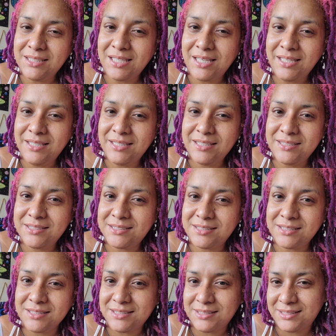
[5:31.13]
Like
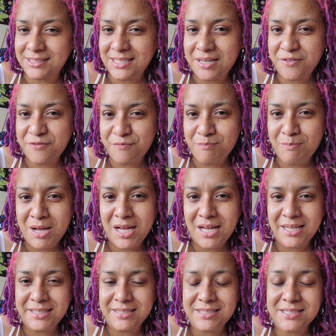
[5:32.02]
it's a set of
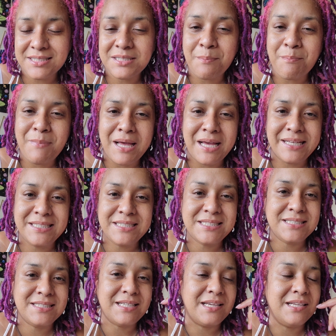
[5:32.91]
mind. It's a
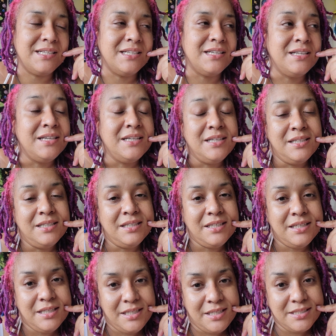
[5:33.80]
mindset.
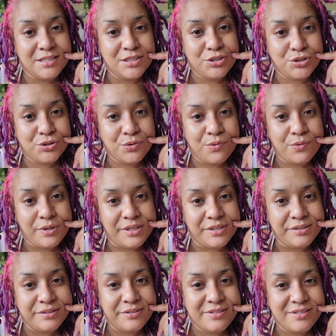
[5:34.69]
It is a
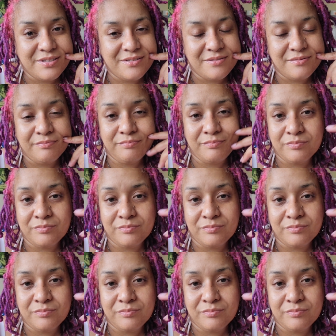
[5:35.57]
choice.